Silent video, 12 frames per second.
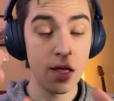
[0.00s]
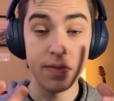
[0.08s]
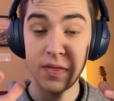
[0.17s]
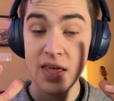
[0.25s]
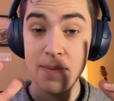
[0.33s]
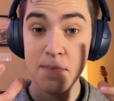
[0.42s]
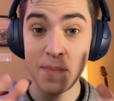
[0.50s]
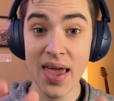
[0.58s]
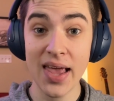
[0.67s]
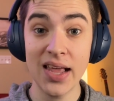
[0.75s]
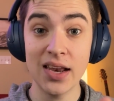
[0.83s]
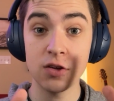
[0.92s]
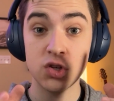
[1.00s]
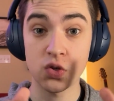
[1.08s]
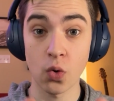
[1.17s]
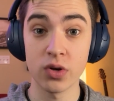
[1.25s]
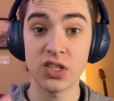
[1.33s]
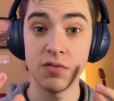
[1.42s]
the main
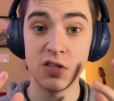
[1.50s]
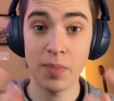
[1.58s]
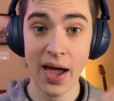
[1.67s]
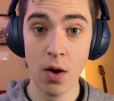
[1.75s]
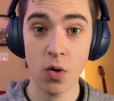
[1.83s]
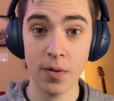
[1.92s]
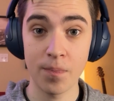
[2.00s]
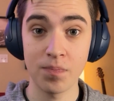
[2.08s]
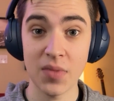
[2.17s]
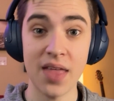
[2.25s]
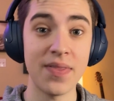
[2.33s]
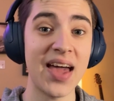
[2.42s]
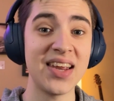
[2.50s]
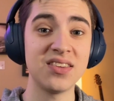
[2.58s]
source of its power, and that